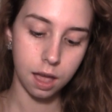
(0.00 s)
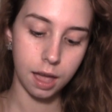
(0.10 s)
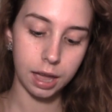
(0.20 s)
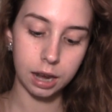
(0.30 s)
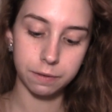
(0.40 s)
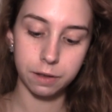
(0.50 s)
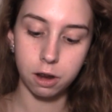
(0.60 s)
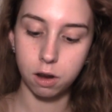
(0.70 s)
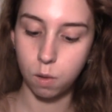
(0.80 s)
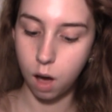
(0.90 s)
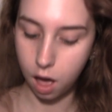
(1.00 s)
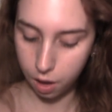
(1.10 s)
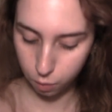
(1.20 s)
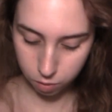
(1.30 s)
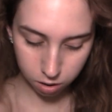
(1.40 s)
Again, if you
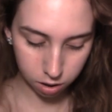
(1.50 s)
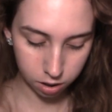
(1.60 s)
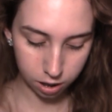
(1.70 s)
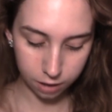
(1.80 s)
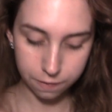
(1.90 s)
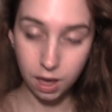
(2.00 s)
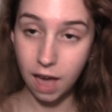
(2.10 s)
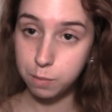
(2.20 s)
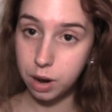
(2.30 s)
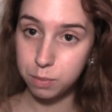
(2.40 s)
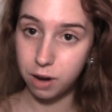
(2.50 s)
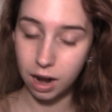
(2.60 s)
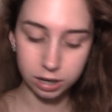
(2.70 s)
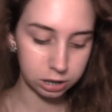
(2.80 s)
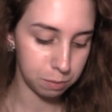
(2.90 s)
have Mark
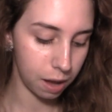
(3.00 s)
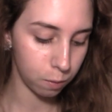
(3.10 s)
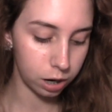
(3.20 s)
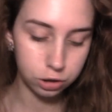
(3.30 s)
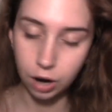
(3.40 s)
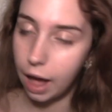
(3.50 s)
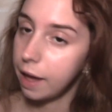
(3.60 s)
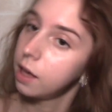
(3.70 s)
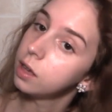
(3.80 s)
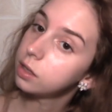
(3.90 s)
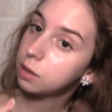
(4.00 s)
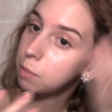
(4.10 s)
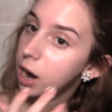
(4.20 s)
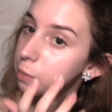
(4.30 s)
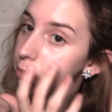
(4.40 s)
products, you might want to try the
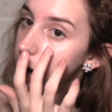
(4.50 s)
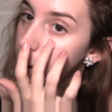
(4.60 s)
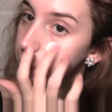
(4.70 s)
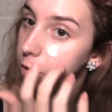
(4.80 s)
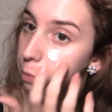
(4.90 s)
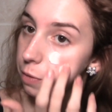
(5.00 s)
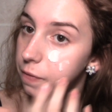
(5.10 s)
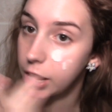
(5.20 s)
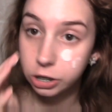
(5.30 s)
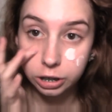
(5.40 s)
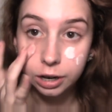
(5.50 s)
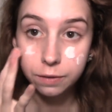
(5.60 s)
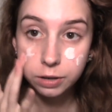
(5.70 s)
Mark Prime for Perfection.